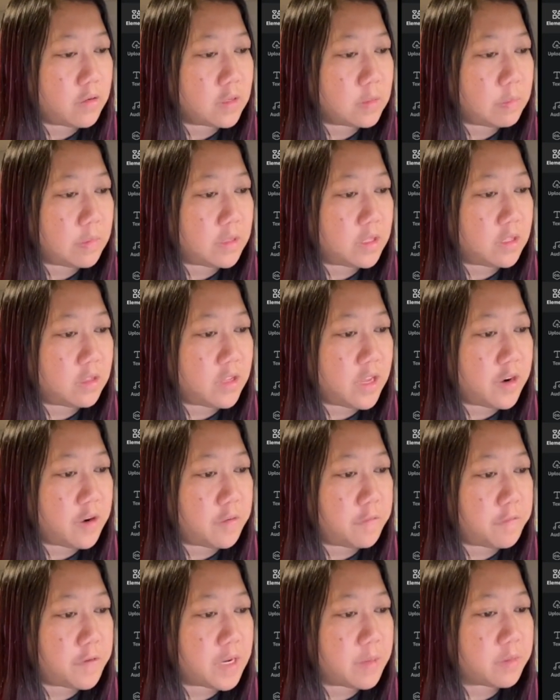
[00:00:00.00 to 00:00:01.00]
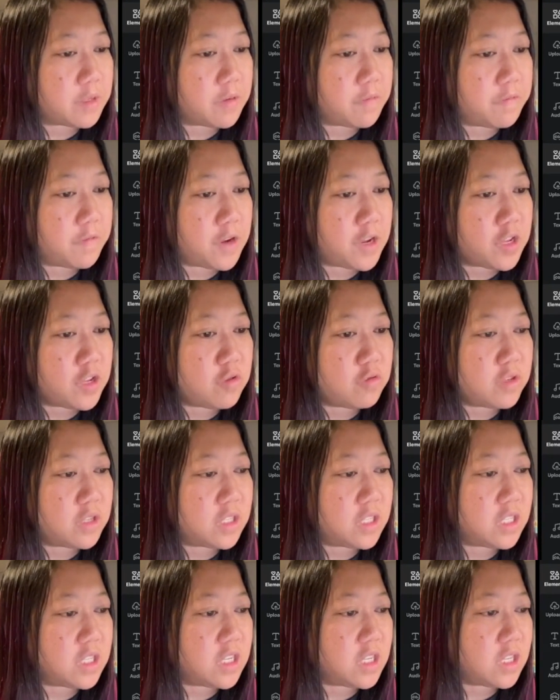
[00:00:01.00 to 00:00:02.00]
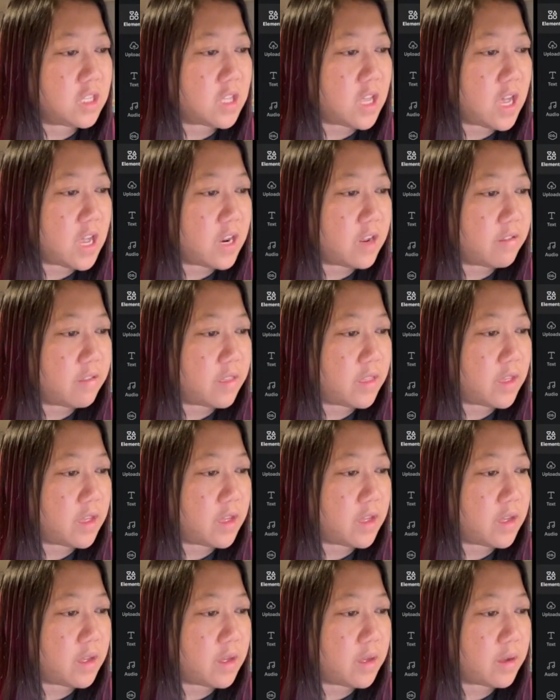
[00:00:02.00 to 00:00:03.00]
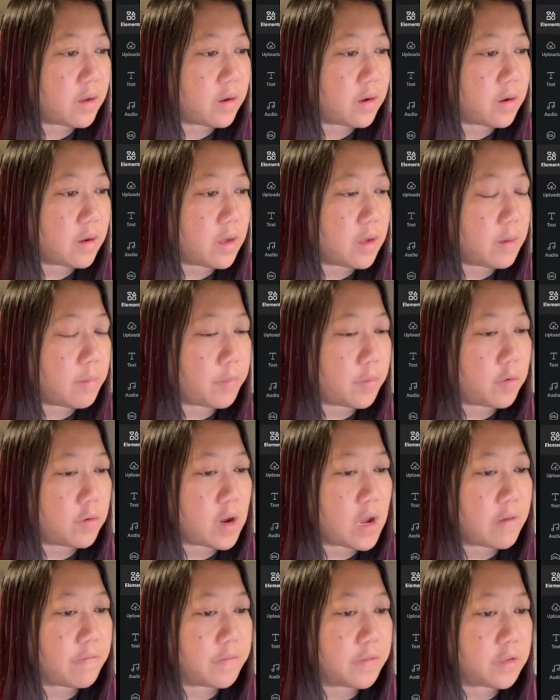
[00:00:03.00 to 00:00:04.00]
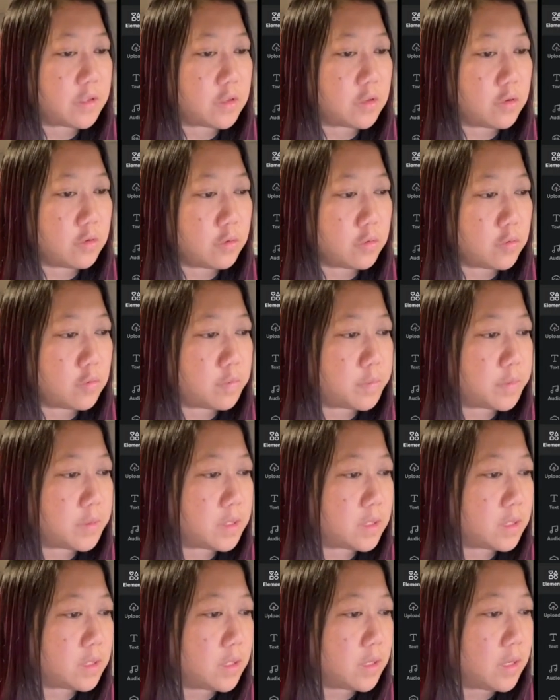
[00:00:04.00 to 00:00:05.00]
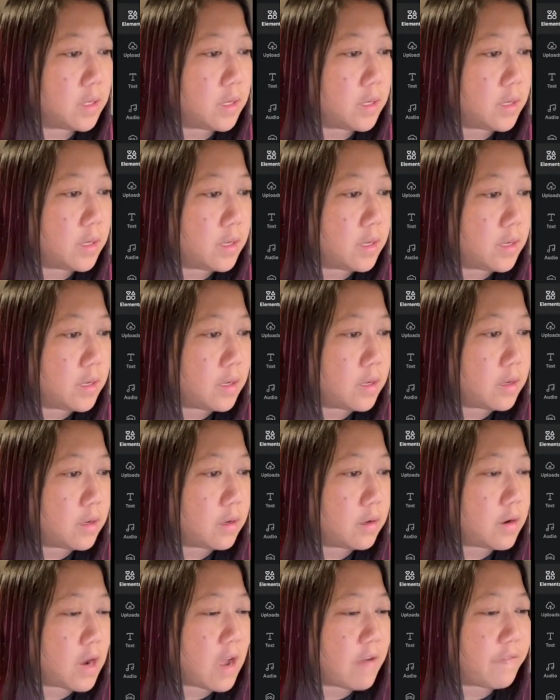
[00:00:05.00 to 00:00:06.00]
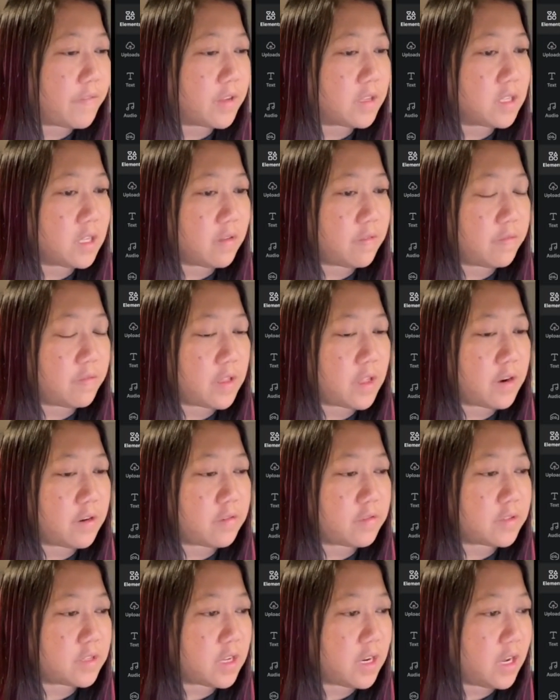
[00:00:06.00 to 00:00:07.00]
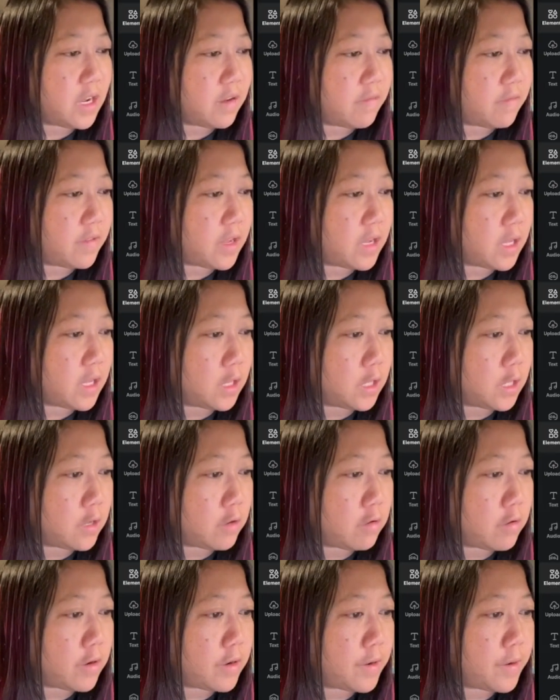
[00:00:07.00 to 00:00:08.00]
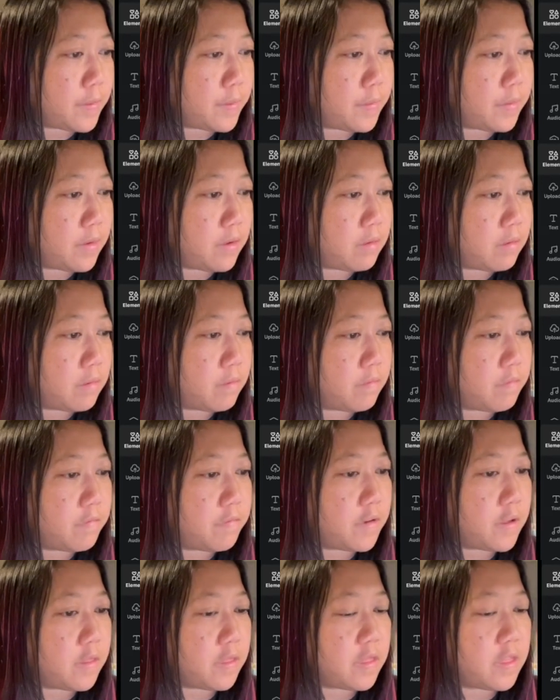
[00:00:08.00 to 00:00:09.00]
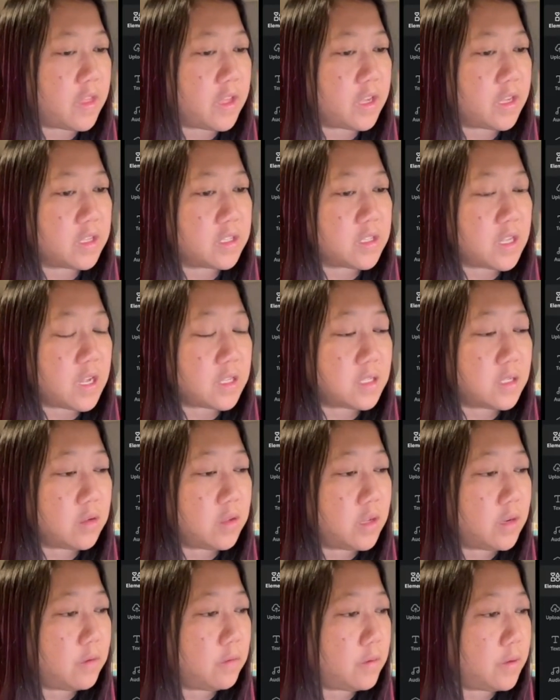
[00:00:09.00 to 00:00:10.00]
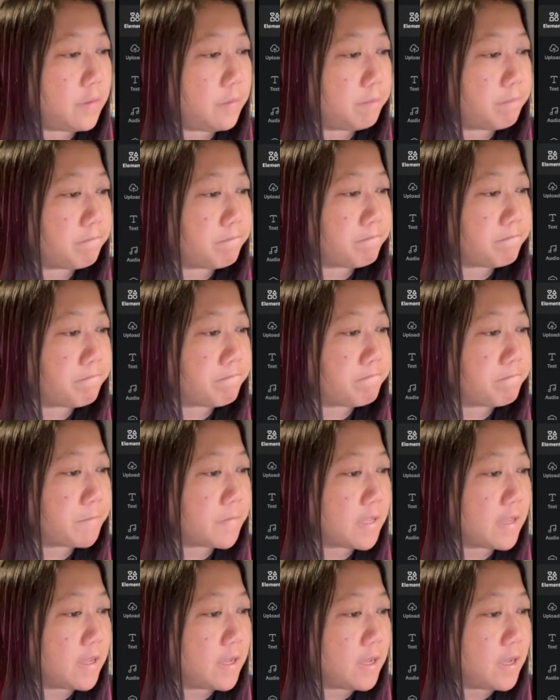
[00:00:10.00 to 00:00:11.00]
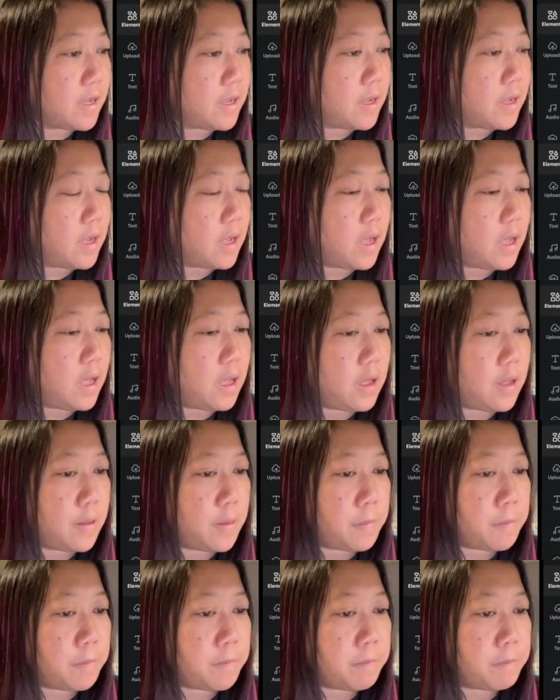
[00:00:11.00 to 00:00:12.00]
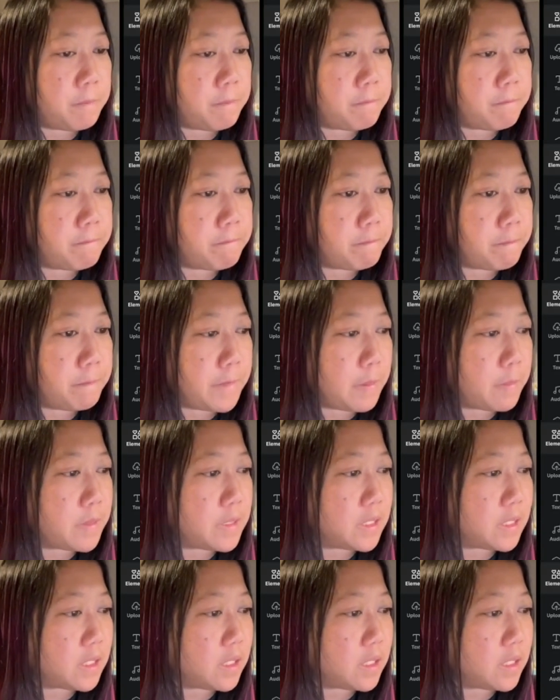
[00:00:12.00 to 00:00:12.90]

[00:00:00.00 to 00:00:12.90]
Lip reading: But the letter frames are fun. You see a lot of the graphics groups. Graphics have letters that have glitter in them and fun things. That's how they do it. Let me see.